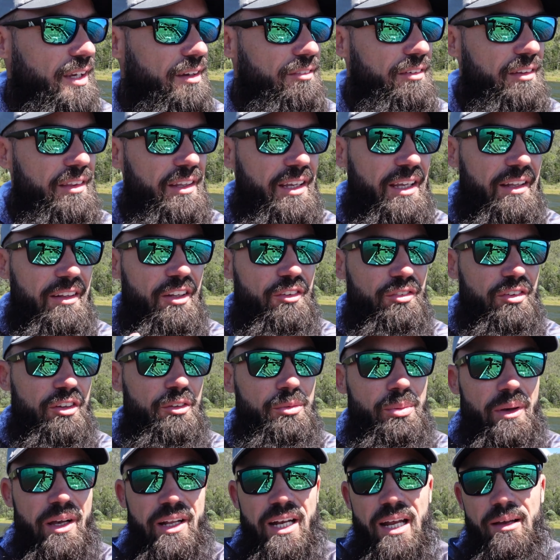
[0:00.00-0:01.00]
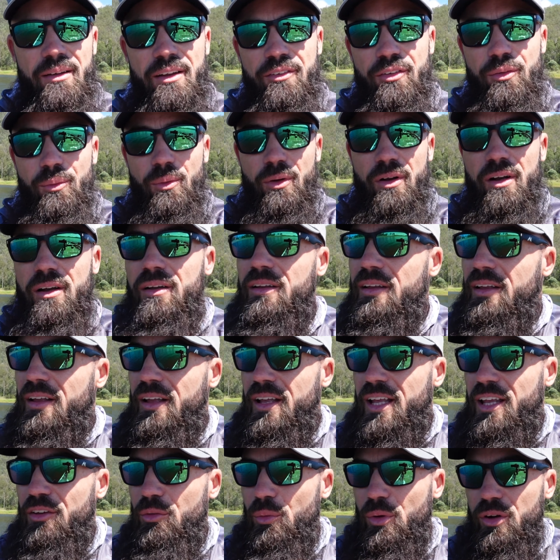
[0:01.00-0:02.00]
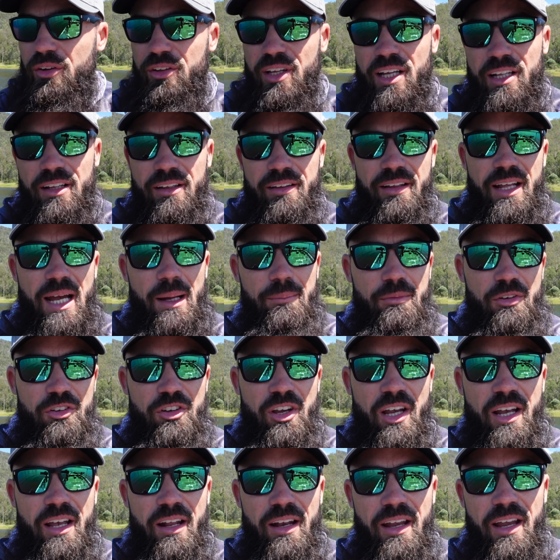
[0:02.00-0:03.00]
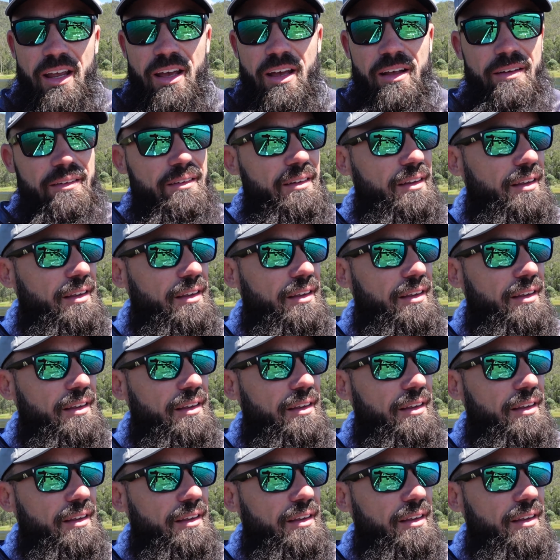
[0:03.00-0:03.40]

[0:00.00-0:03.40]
everything in this Fishbrain app. If you want to download the app to check it out,